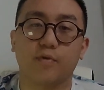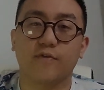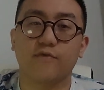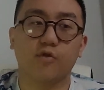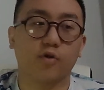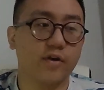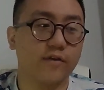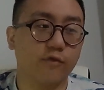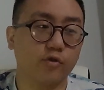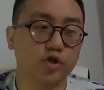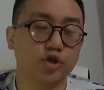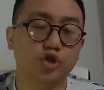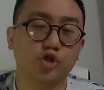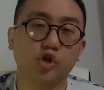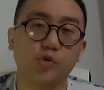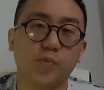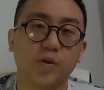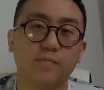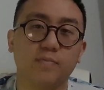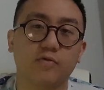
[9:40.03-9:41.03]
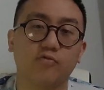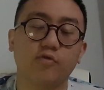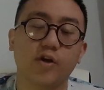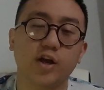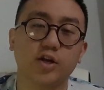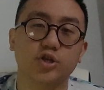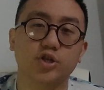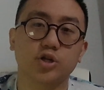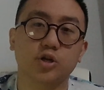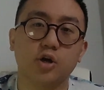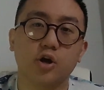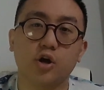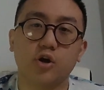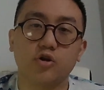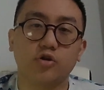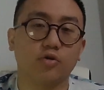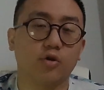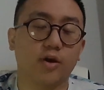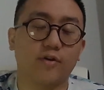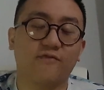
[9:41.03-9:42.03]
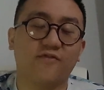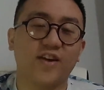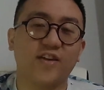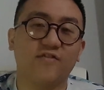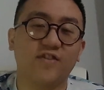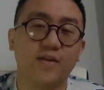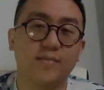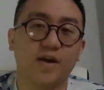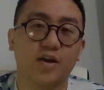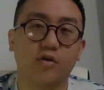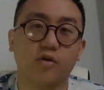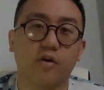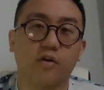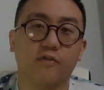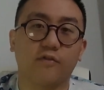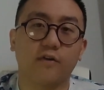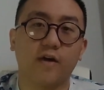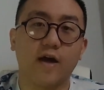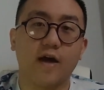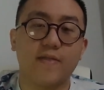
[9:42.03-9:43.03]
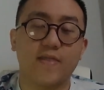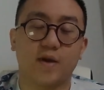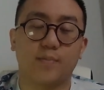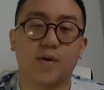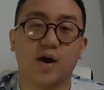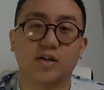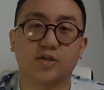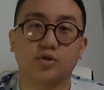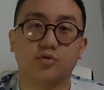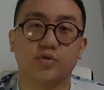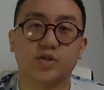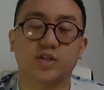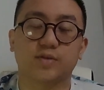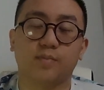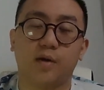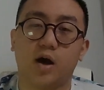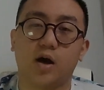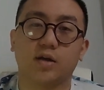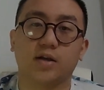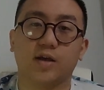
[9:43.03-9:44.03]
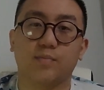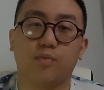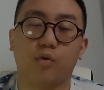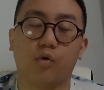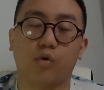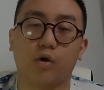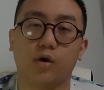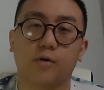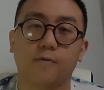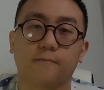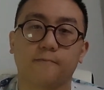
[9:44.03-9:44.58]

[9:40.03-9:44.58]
If you're, if you're stupid but rich, you're infinitely better off than a person who is smart and poor.